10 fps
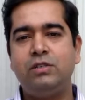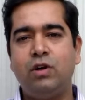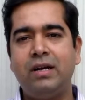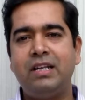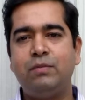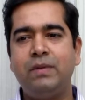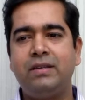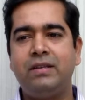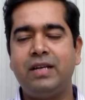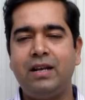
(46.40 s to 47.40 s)
Jaundice
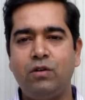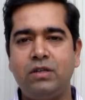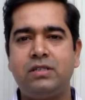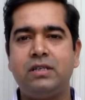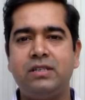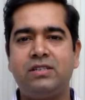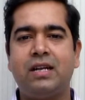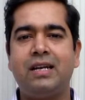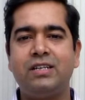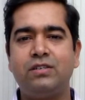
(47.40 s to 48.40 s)
means yellowish
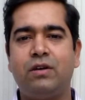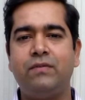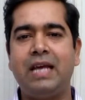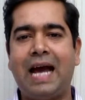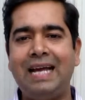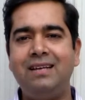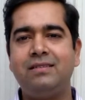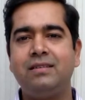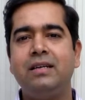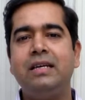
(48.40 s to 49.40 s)
discoloration of the
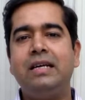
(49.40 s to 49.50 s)
eyes.